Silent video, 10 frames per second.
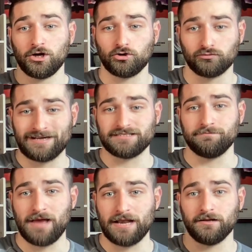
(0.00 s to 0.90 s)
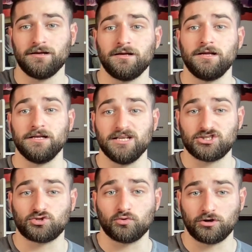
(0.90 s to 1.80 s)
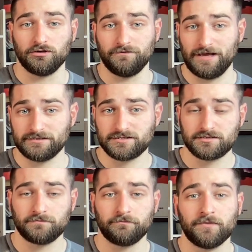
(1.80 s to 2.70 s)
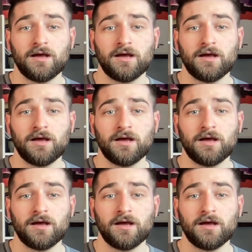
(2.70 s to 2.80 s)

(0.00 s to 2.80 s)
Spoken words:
great men in historical events.